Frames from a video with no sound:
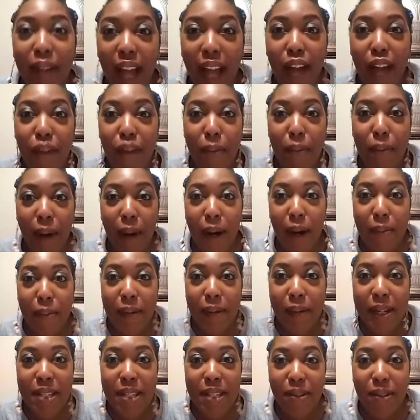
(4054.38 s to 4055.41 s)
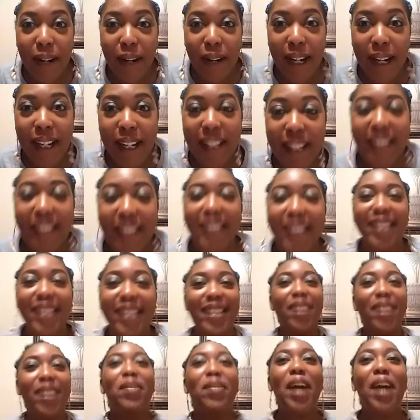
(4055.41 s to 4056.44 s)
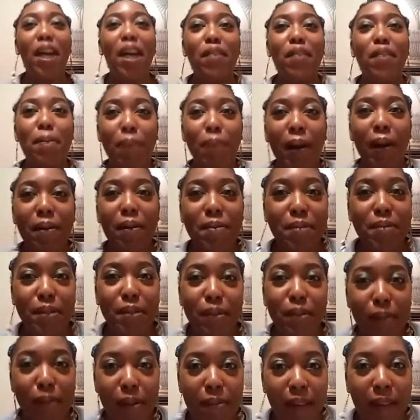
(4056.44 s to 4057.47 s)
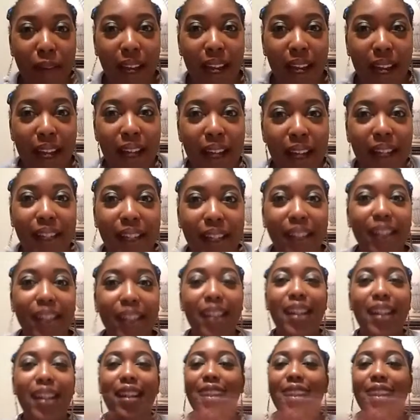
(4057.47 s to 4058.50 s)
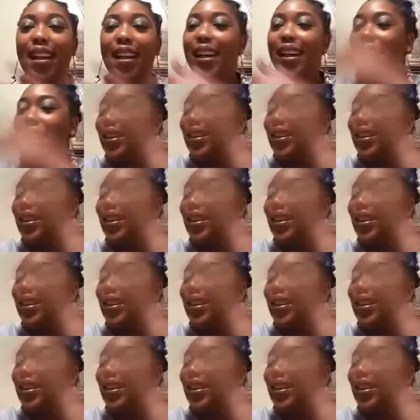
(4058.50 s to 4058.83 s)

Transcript: We have a purpose, right? We have a purpose to be mad. Like,